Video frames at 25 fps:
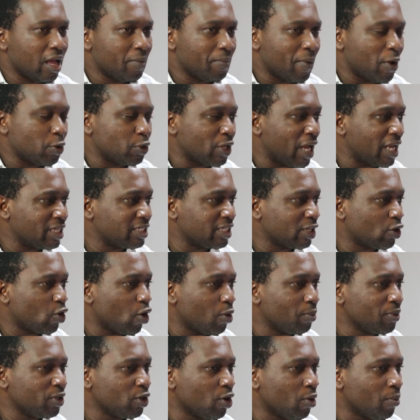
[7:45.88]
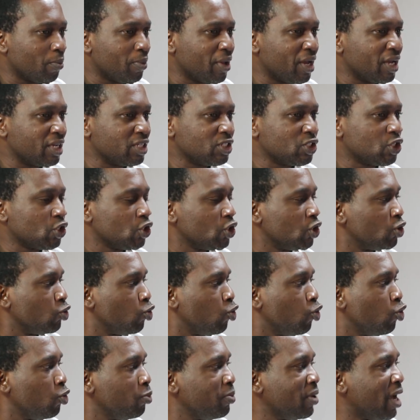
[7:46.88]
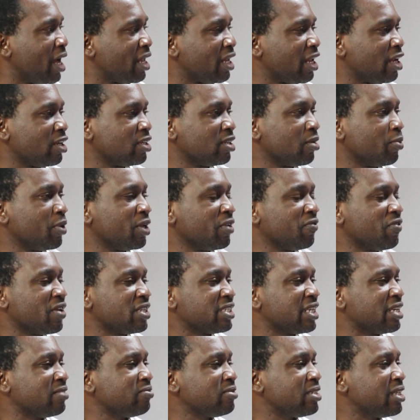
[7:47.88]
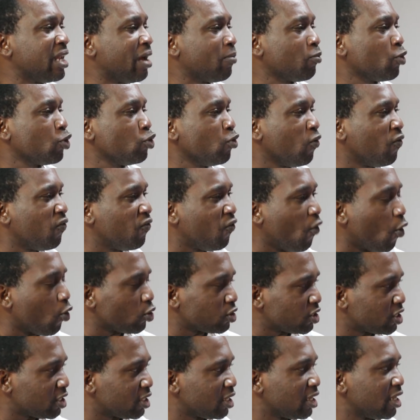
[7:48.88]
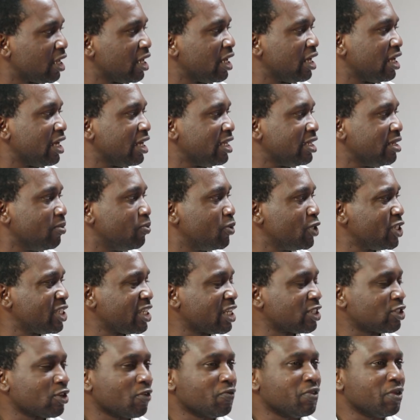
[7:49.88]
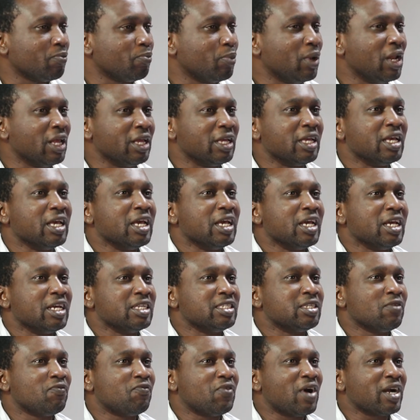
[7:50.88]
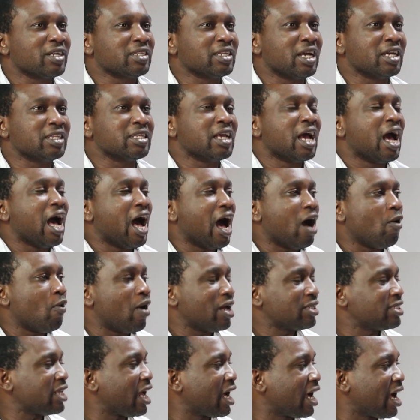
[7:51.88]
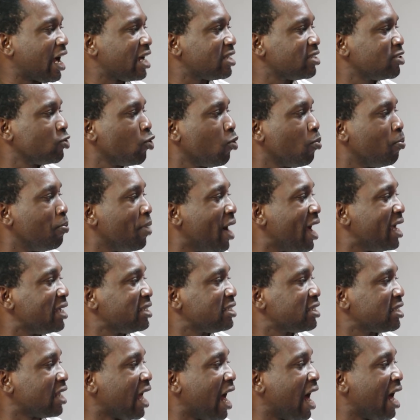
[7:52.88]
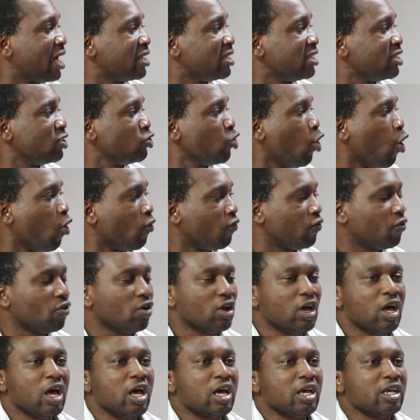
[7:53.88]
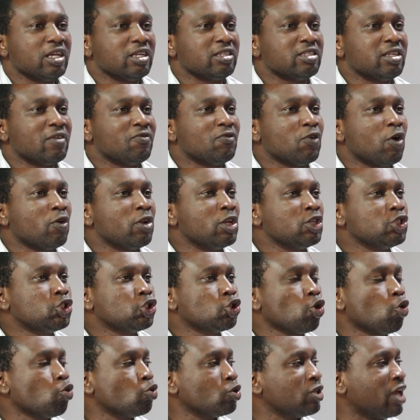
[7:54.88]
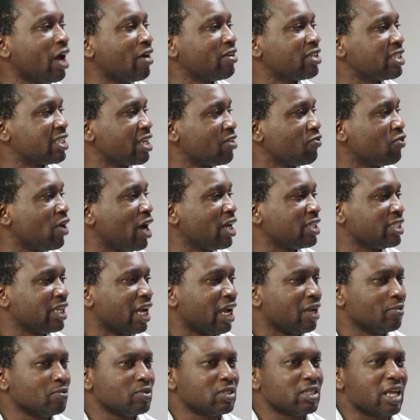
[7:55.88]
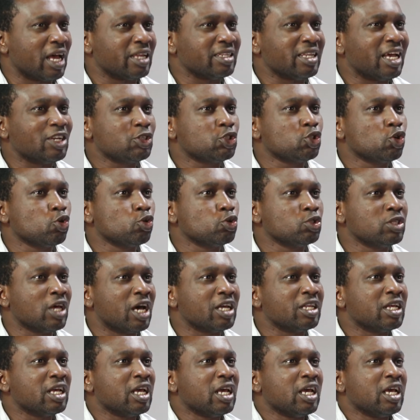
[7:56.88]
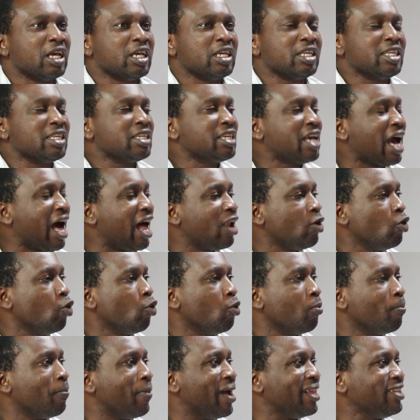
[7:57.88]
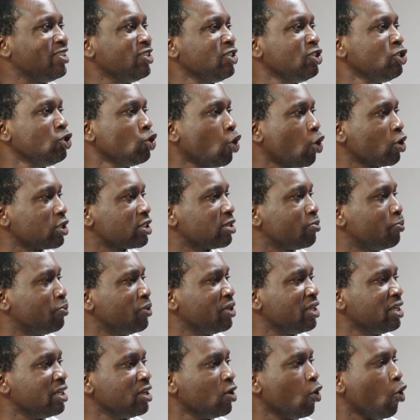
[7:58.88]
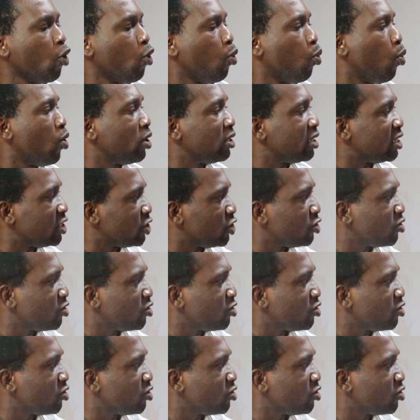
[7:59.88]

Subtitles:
Onazi coming on bench, he will be another. But if there's anything I'm going to fault in the process of the play, it's the fact that our attackers don't bite hard enough. Mm. They've already shown that several times, and that shows that Ighalo might not be what